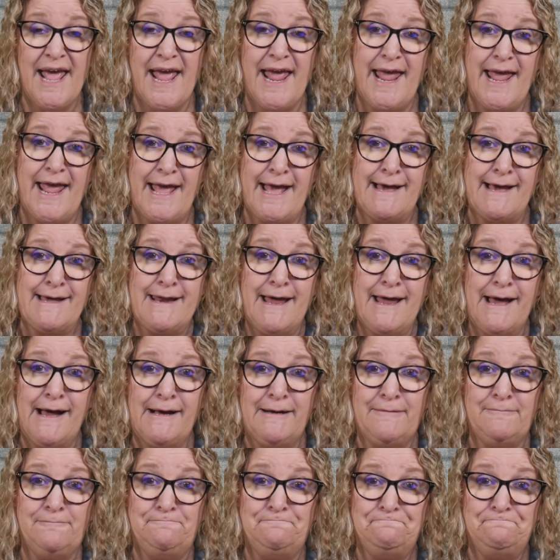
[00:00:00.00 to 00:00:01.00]

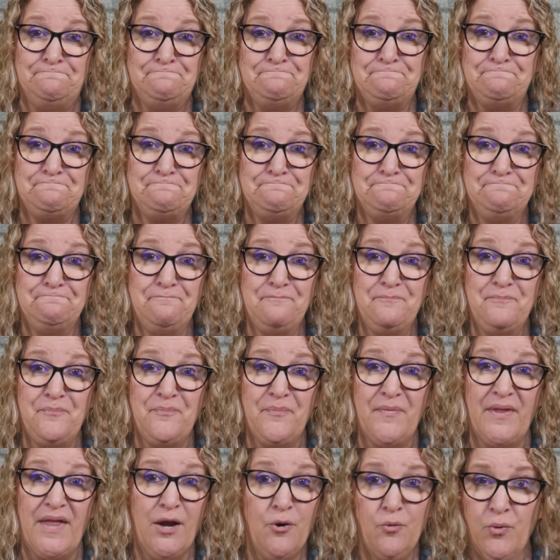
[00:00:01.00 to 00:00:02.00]
And
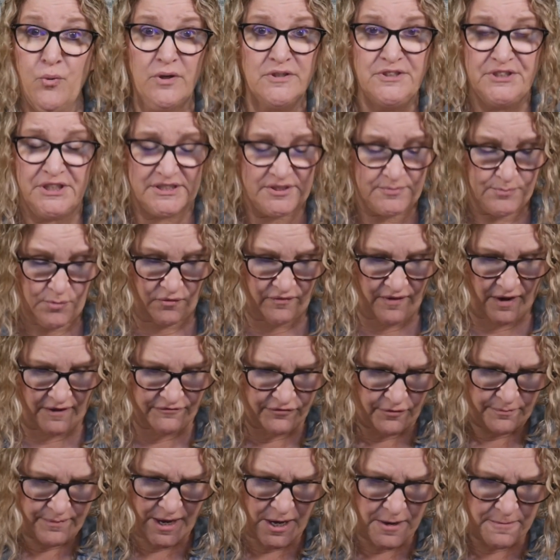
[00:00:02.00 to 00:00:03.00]
we'll just move on
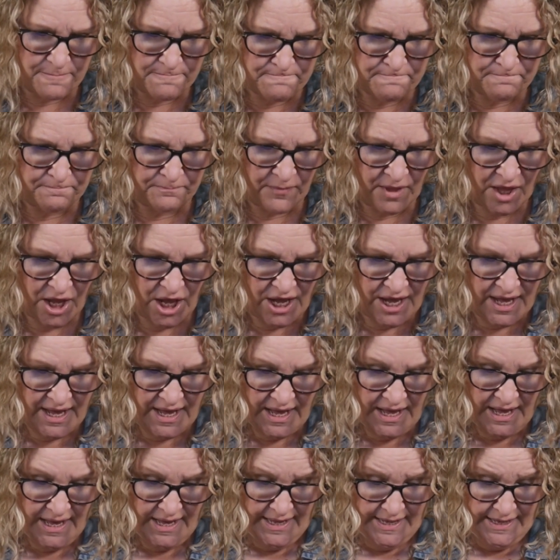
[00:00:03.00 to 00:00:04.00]
from there.
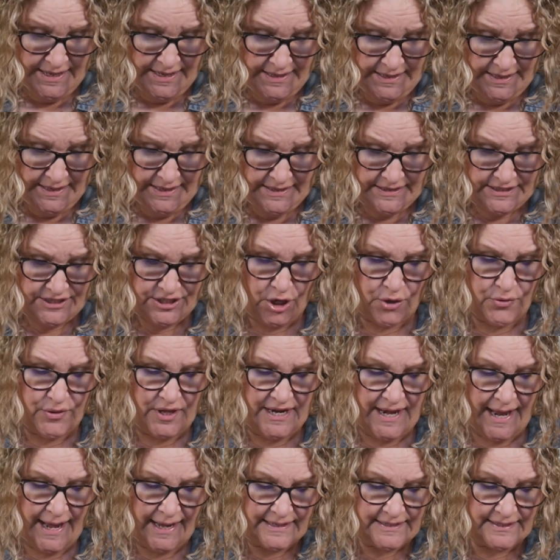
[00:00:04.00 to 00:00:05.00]
So the
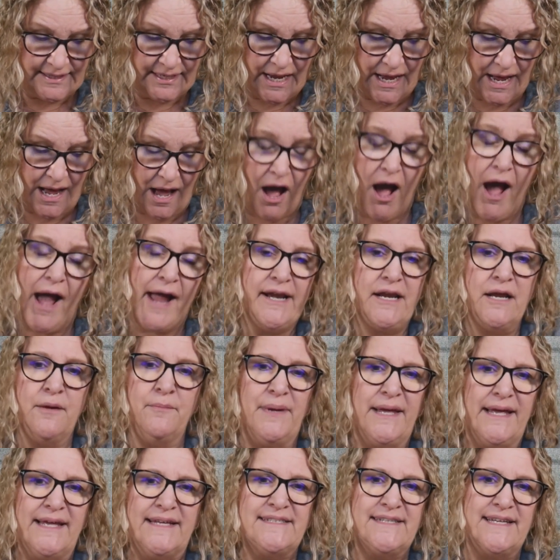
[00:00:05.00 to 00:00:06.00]
next item
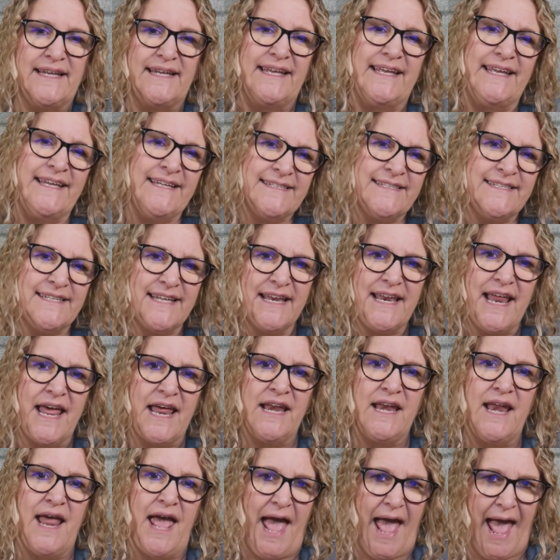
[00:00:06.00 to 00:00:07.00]
is an
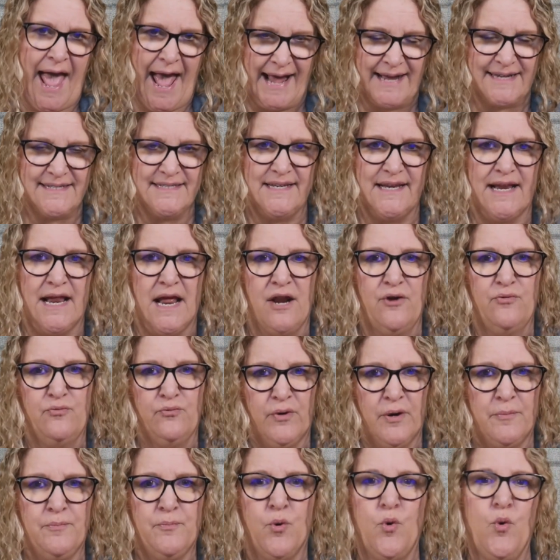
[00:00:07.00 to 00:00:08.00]
incident accident
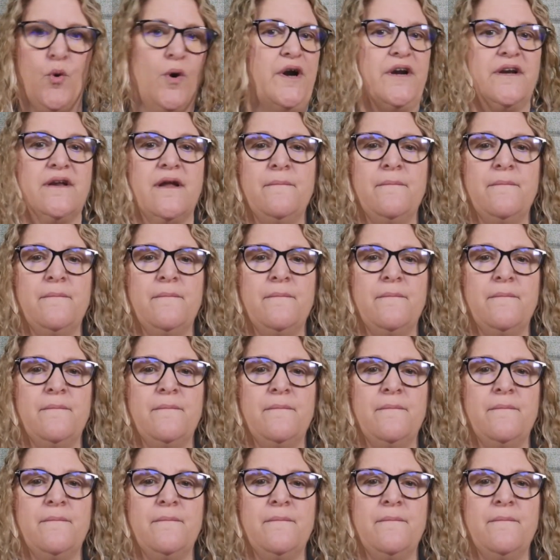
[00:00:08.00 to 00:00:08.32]
report.